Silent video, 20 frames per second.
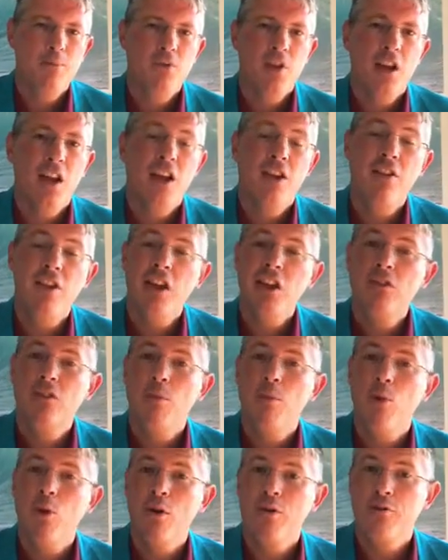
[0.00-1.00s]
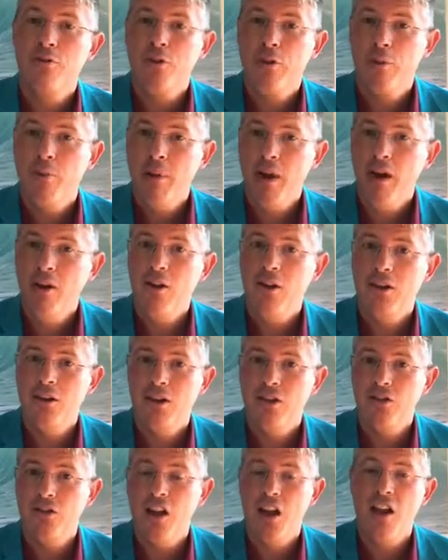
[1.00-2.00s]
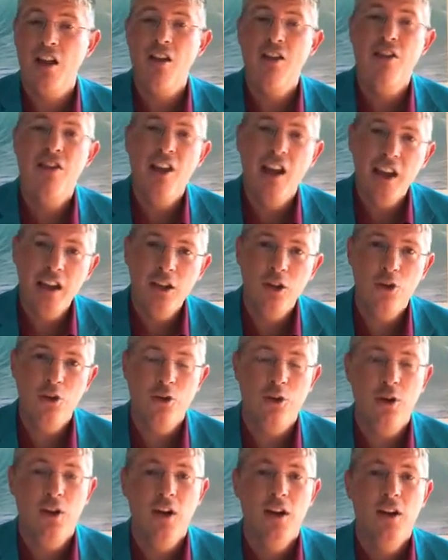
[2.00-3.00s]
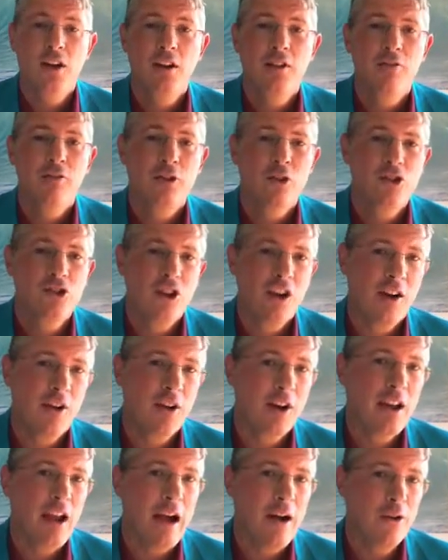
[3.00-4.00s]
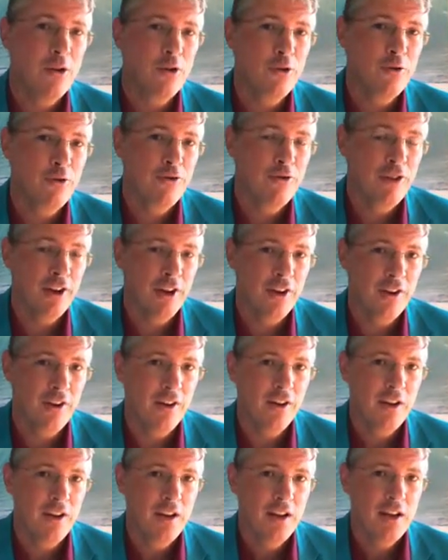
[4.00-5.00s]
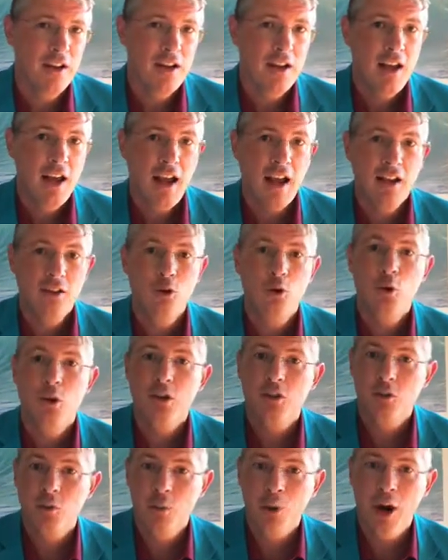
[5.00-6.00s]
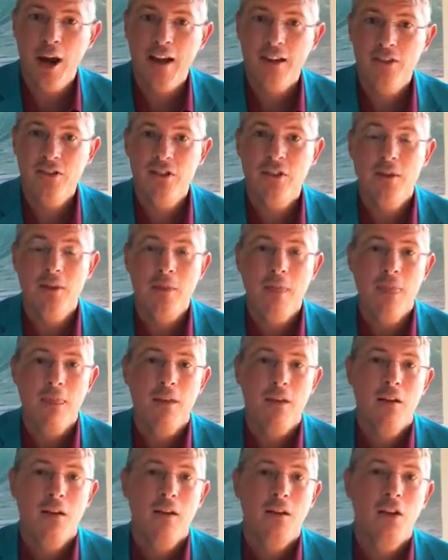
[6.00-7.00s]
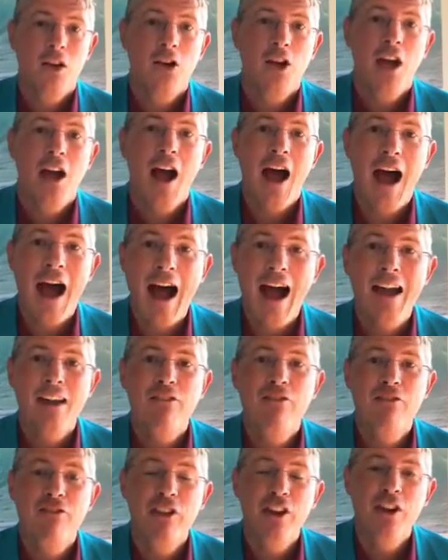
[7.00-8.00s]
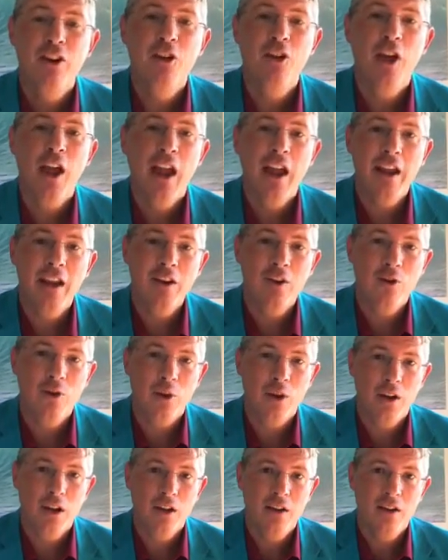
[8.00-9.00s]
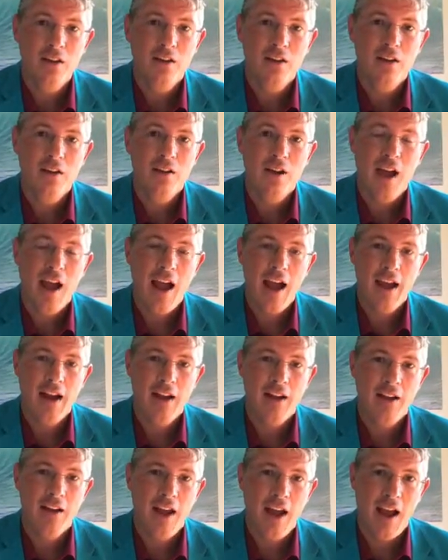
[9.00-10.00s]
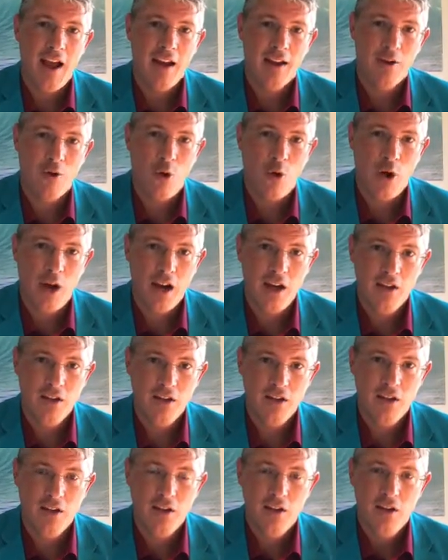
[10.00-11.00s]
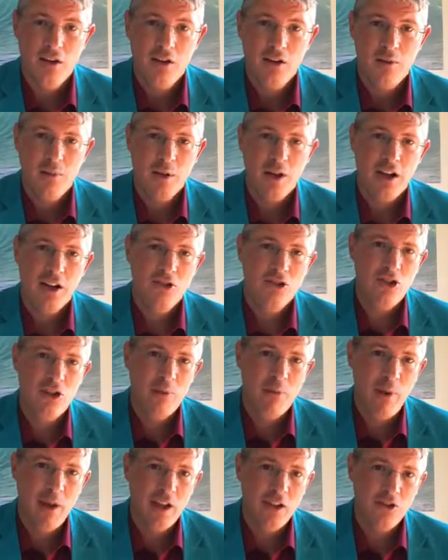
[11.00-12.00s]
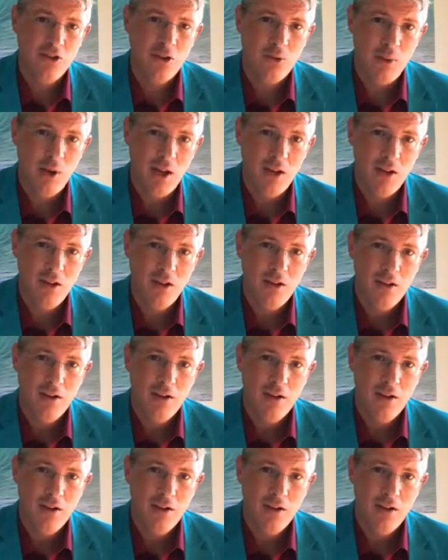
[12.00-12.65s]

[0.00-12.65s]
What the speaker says: And I think it's important for the parent to say thank you for sharing how you feel, and to express, look, I feel angry at Grace because she pinched me,